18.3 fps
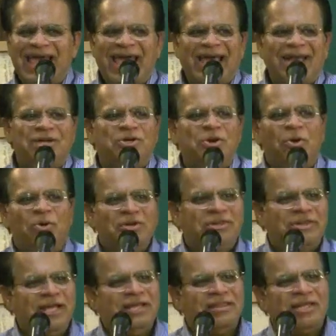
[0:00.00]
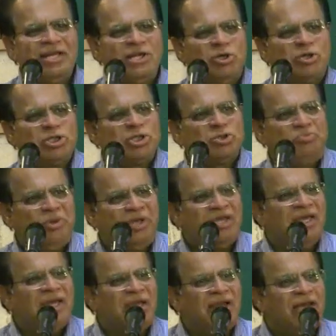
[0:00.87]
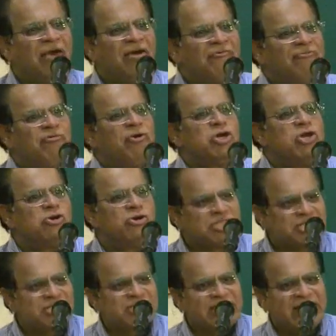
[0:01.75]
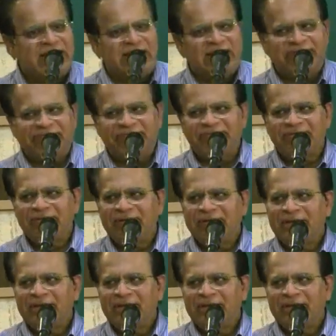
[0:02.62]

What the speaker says: And don't think that you're speaking for yourself,